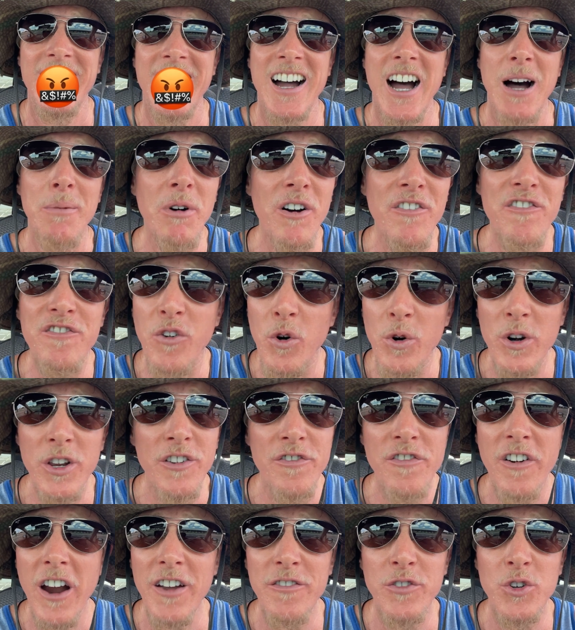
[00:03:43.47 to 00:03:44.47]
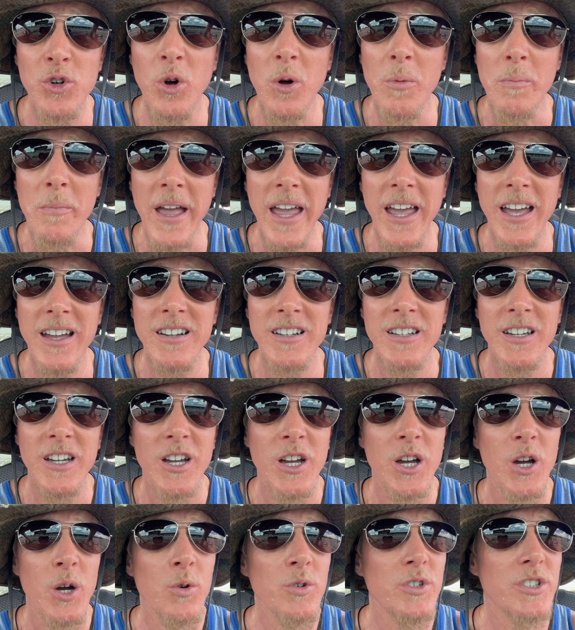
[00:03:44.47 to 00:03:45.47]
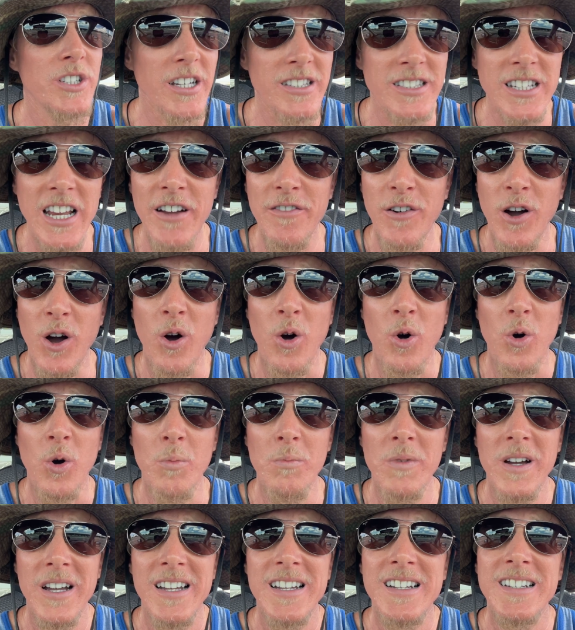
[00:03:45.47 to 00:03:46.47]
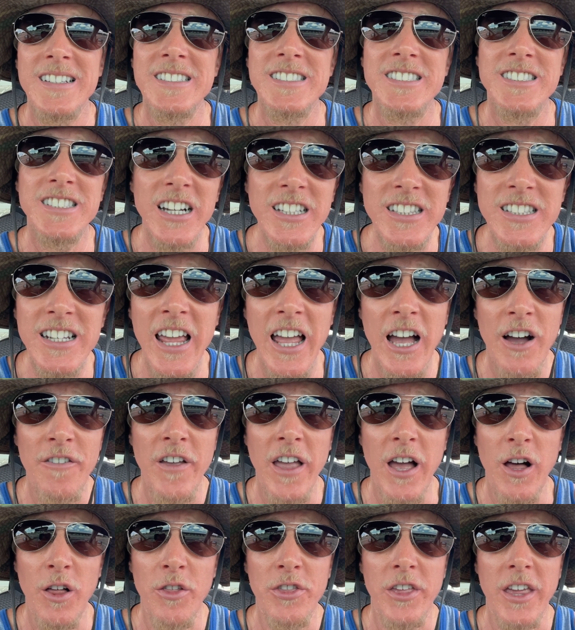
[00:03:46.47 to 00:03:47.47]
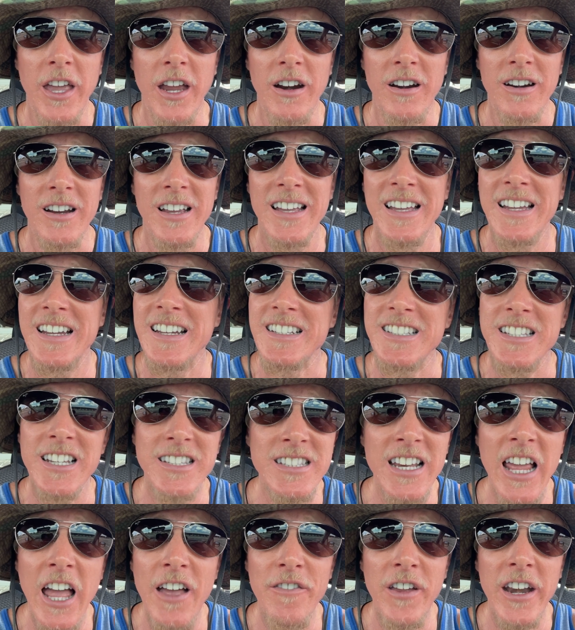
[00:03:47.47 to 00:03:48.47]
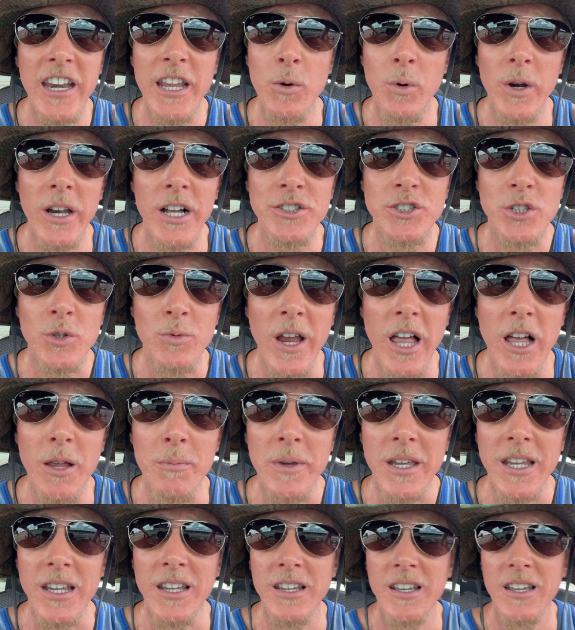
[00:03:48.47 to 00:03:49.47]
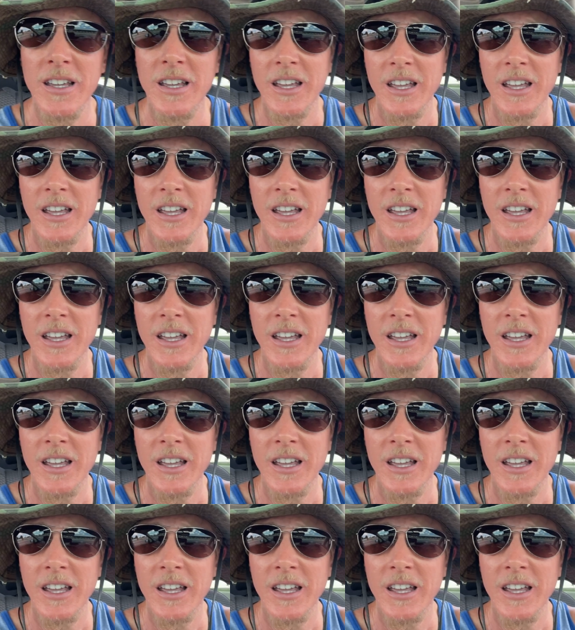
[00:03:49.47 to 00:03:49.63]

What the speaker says: I'm a 45-year-old man who doesn't have a home, doesn't have health care, doesn't have anyone else around me,